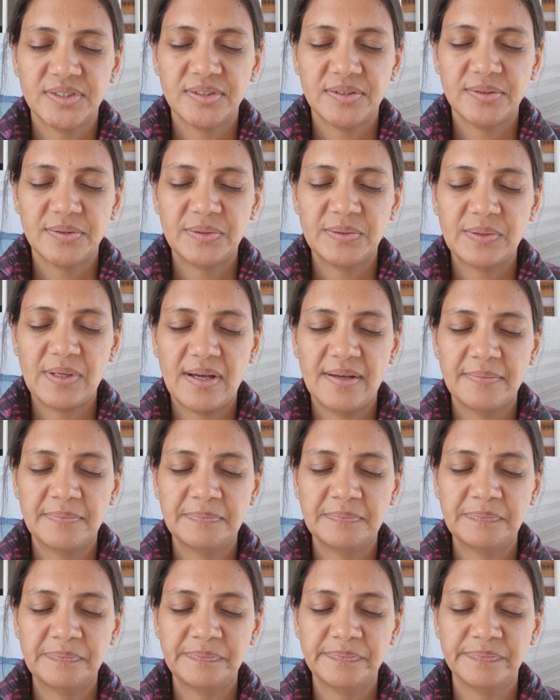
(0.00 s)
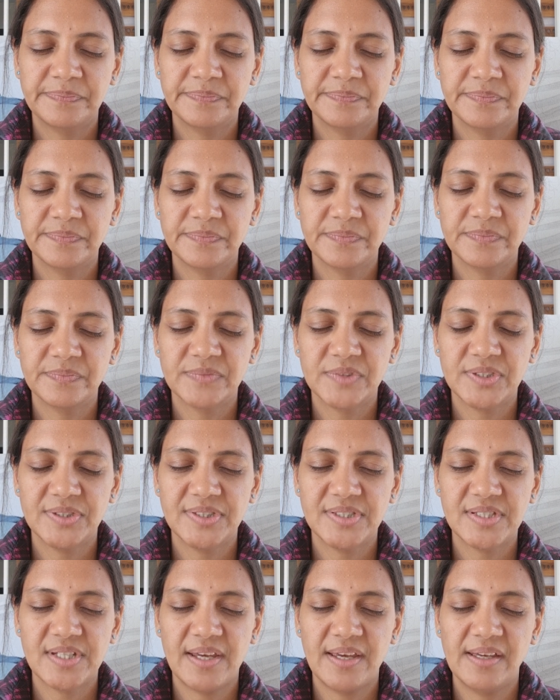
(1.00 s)
So,
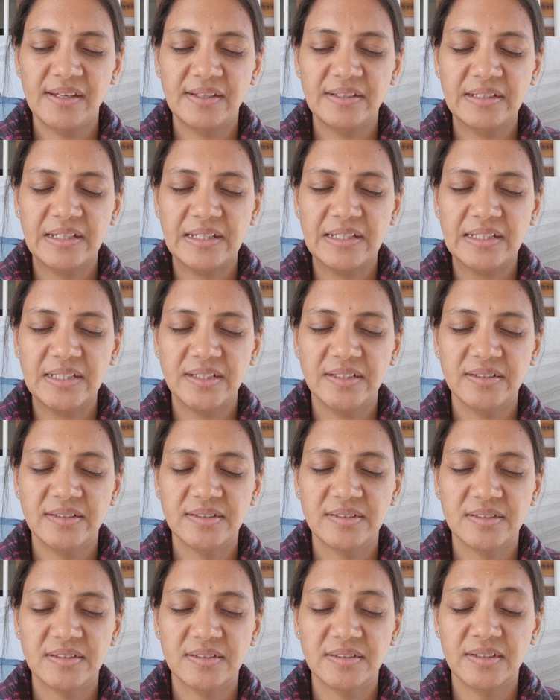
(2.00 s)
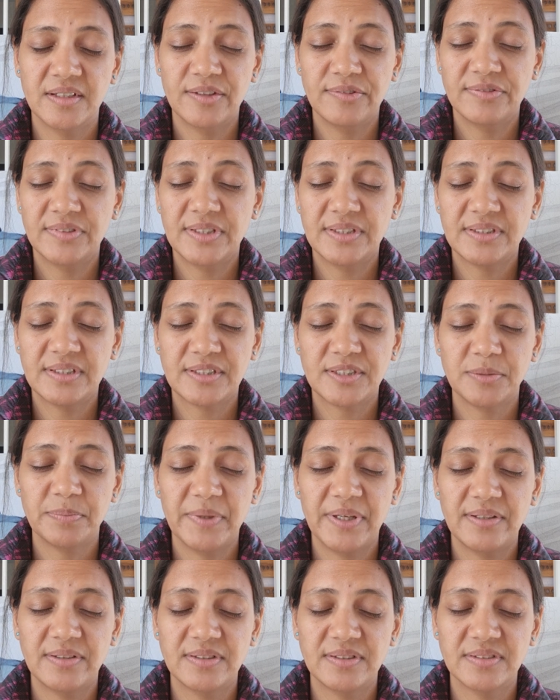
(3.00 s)
staying in, if this
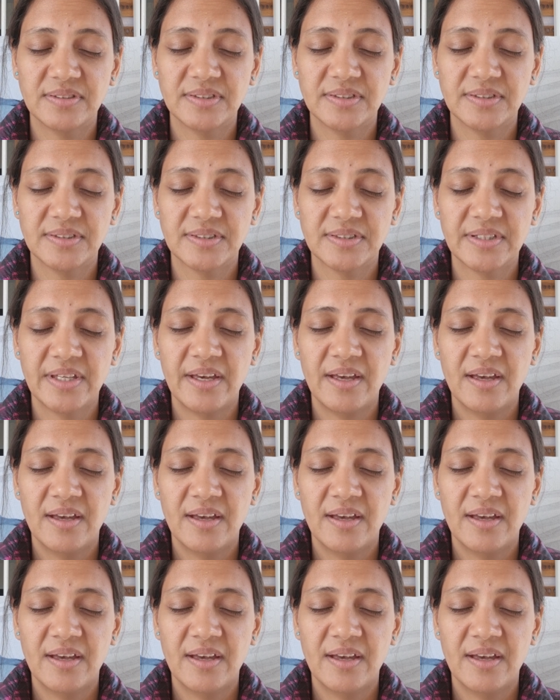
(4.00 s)
experience is